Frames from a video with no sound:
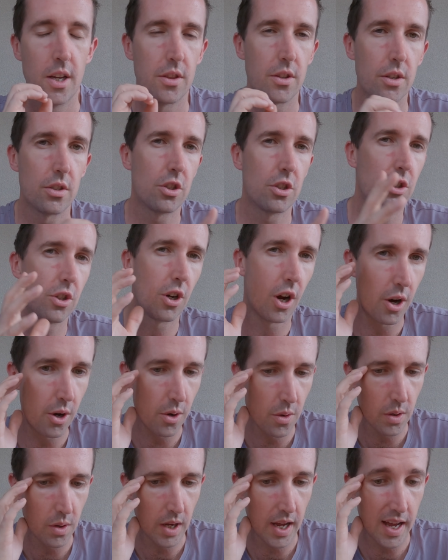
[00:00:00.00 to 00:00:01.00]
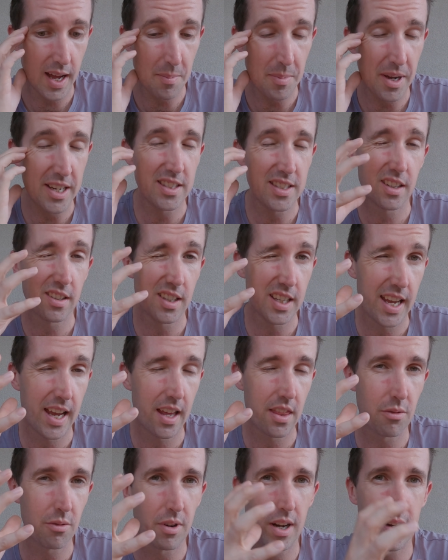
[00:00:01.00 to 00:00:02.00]
that show basically
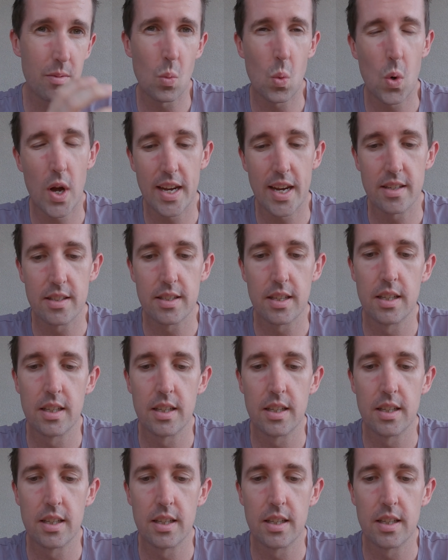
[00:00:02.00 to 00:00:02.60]
how the run went.